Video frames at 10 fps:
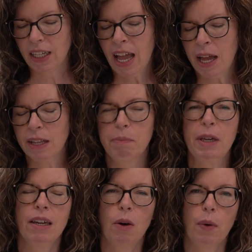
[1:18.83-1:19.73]
And
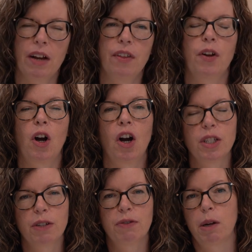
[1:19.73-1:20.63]
being aware that there are
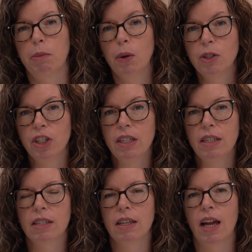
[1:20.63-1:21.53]
different
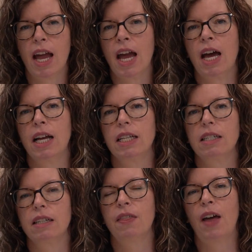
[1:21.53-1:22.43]
approaches, and
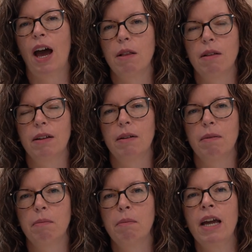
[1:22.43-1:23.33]
that
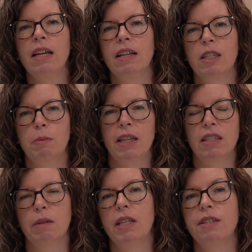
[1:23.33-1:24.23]
might explain
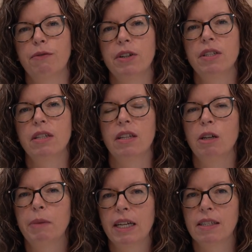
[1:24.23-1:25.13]
some of the differences that
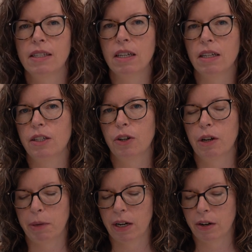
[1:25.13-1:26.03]
you might see as you're
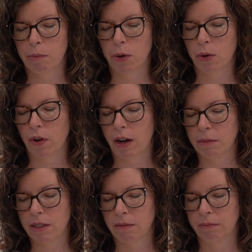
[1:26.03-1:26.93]
comparing
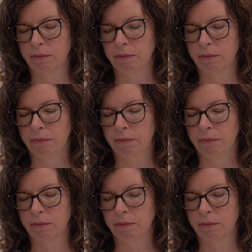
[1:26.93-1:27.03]
programs.